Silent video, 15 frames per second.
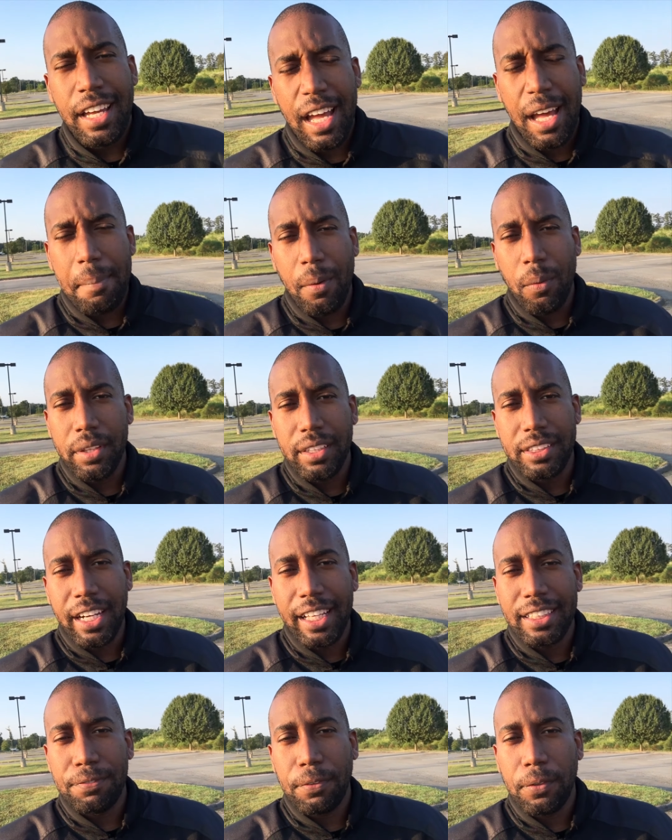Uh, but when the
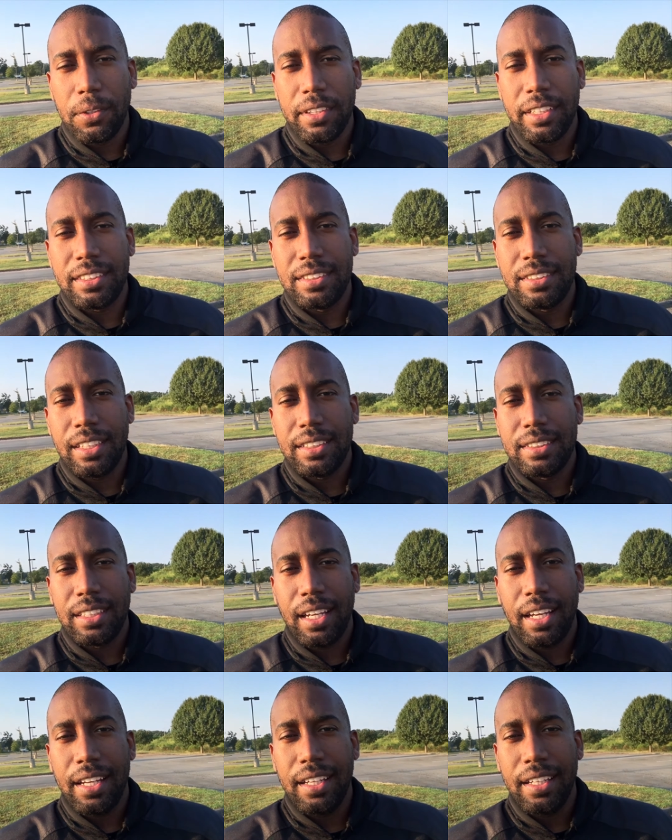chat's full, it's it's
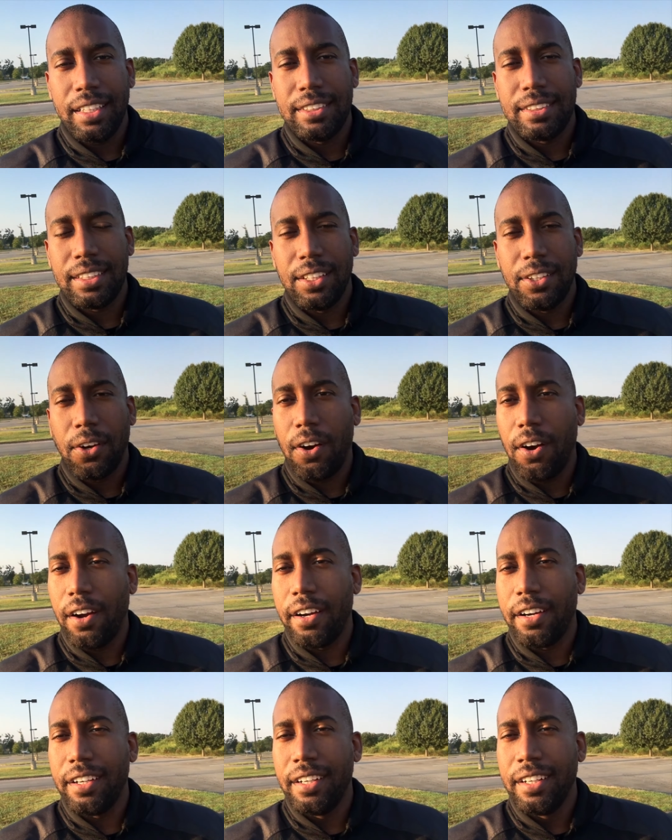uh, it's a little
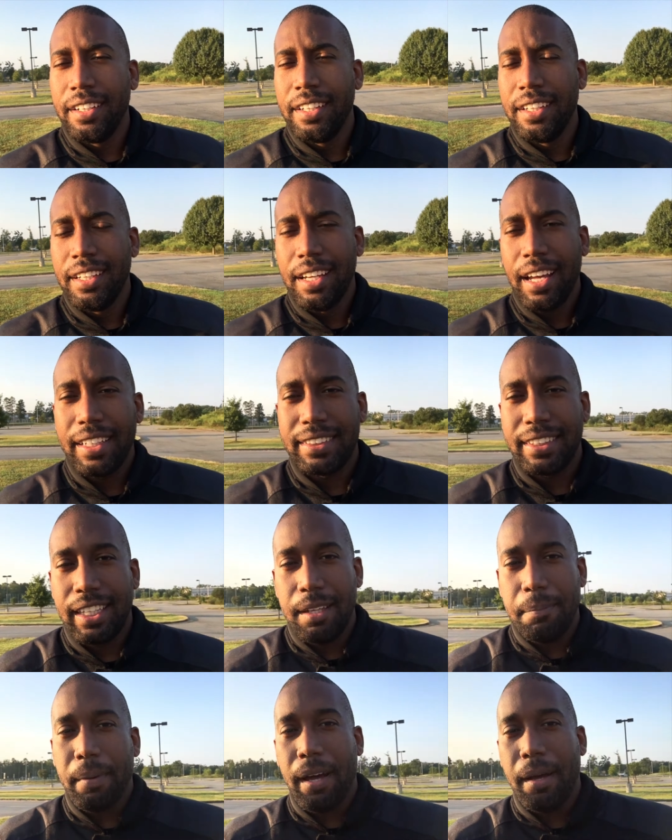harder uh, to
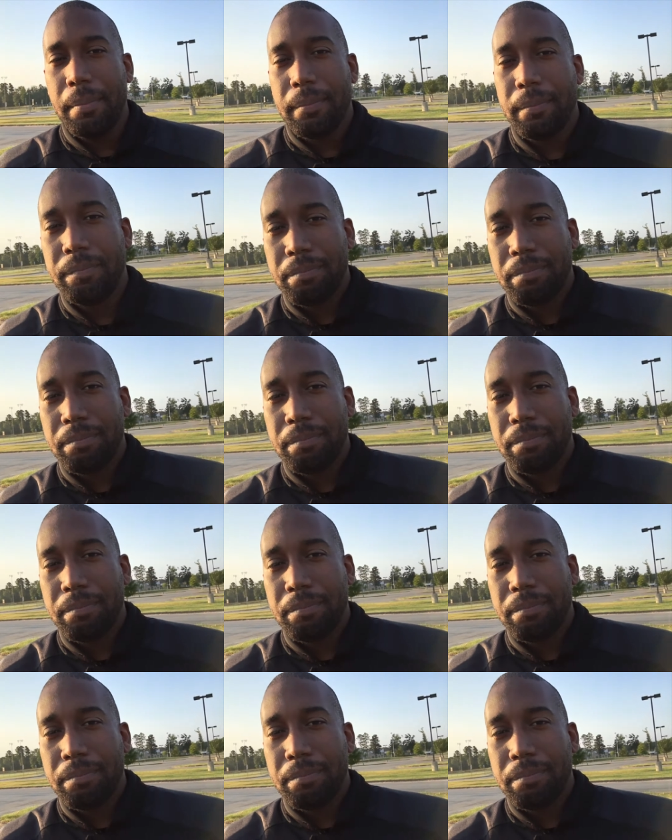keep up.